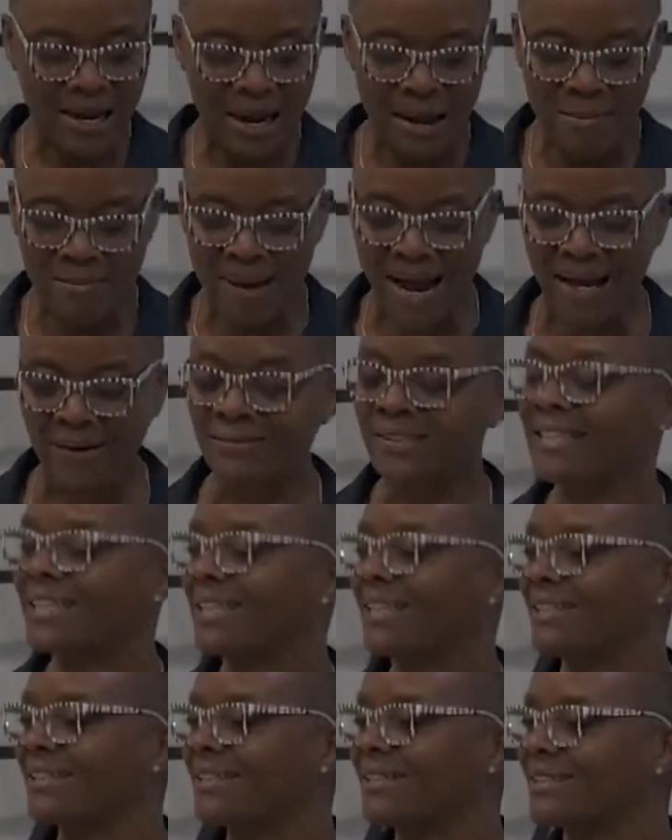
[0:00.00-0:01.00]
about
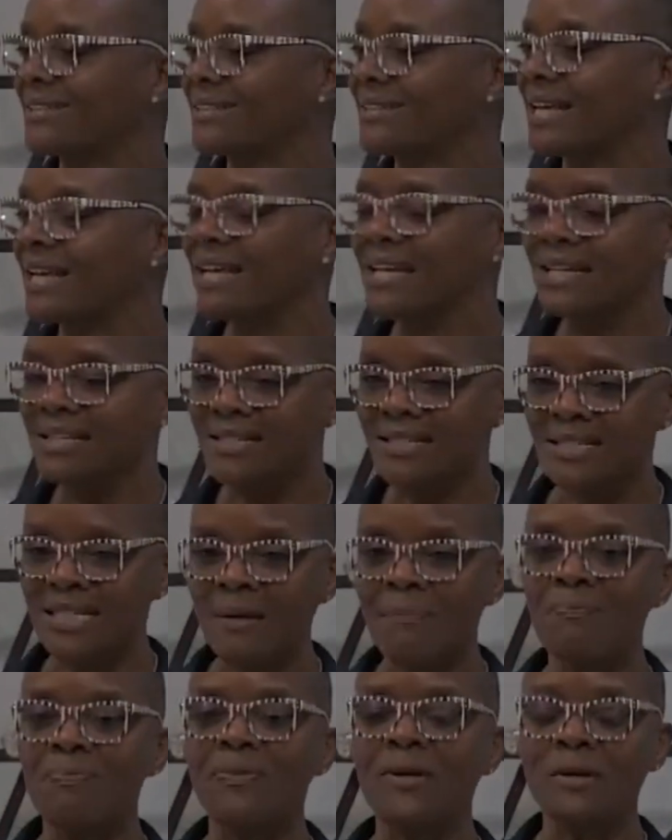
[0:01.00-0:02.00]
this.
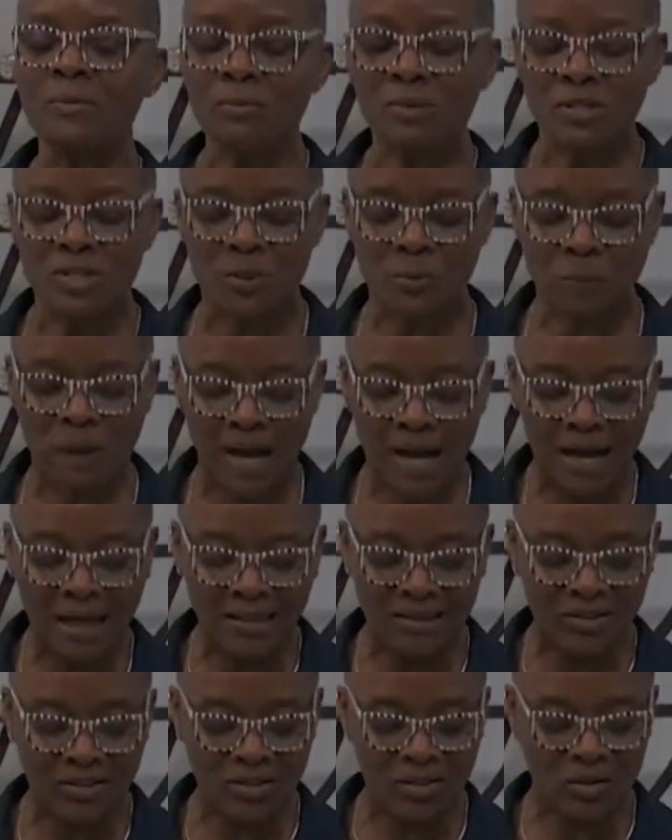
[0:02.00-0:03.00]
Something
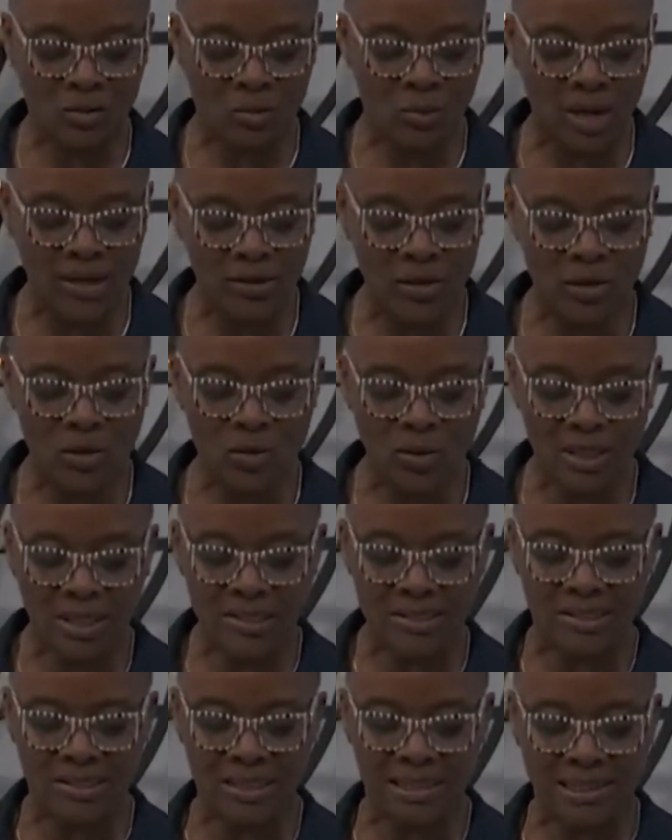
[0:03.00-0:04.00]
responds to the one who
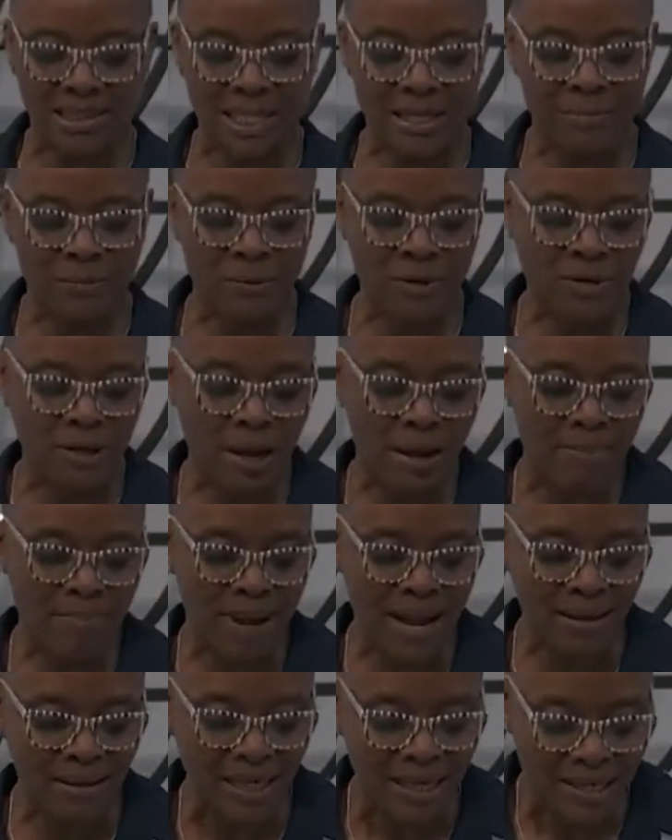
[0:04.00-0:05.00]
is deliberate
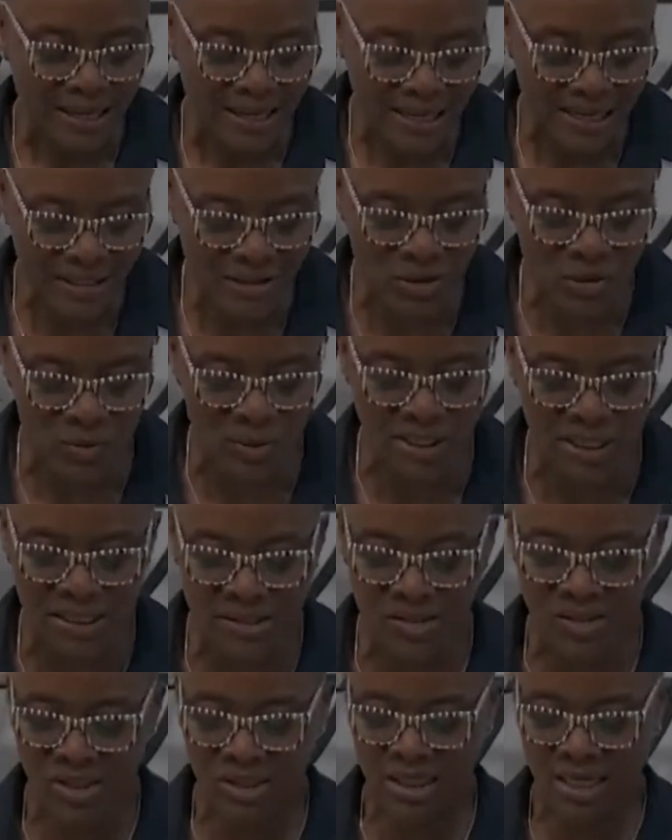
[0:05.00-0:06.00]
about entering
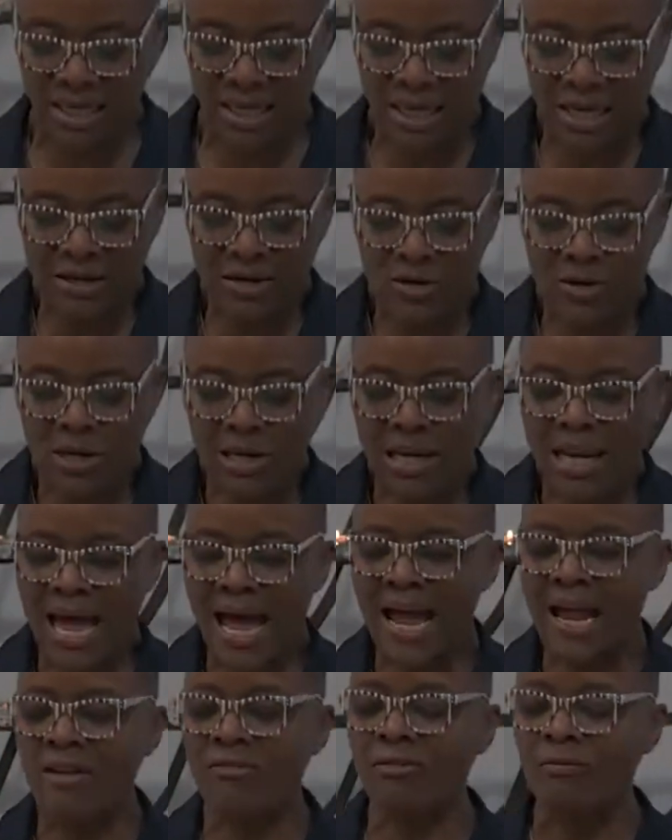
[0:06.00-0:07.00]
into the inner
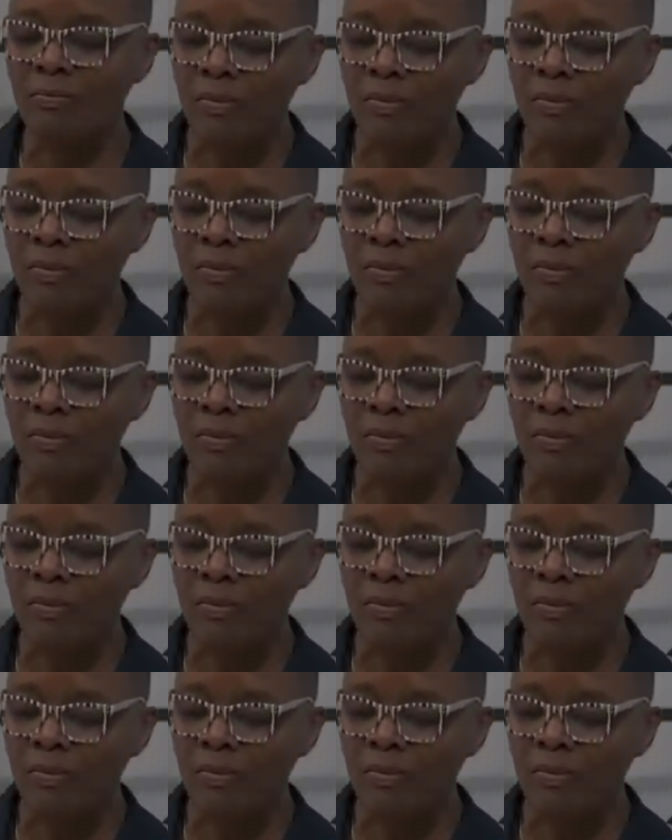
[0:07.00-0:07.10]
life